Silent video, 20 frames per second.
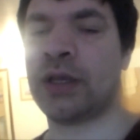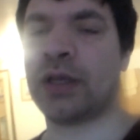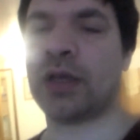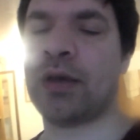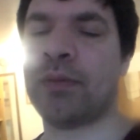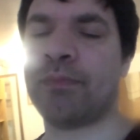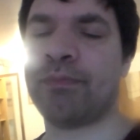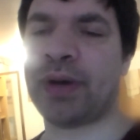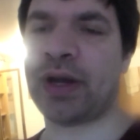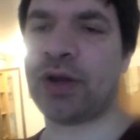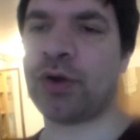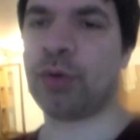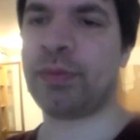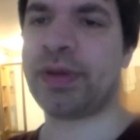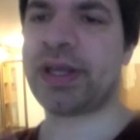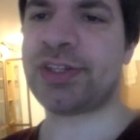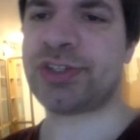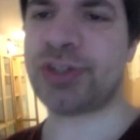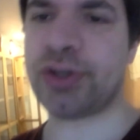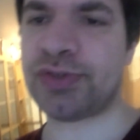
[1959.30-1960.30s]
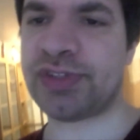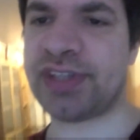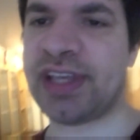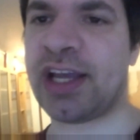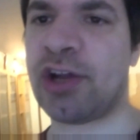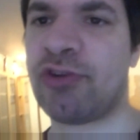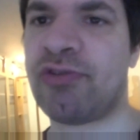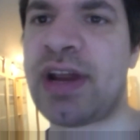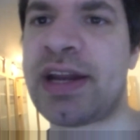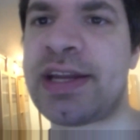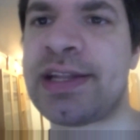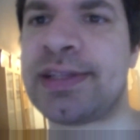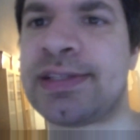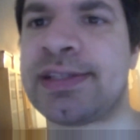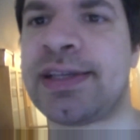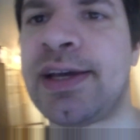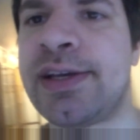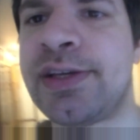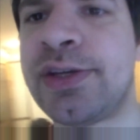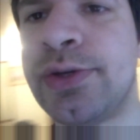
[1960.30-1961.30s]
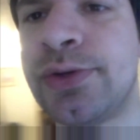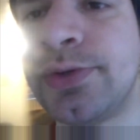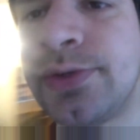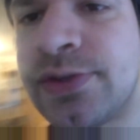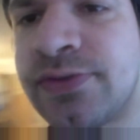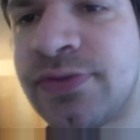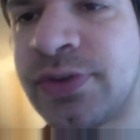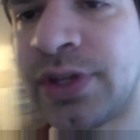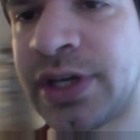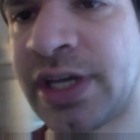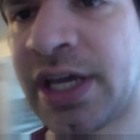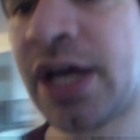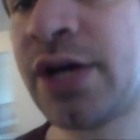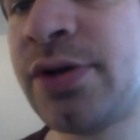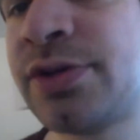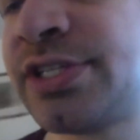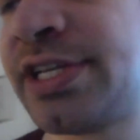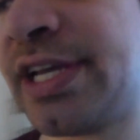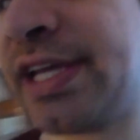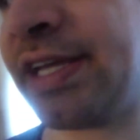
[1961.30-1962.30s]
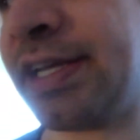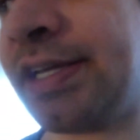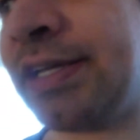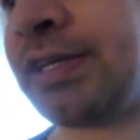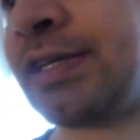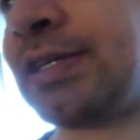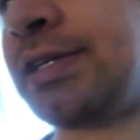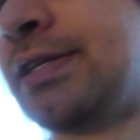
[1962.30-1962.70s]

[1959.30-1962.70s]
by all means use the ingredients I used for the coating,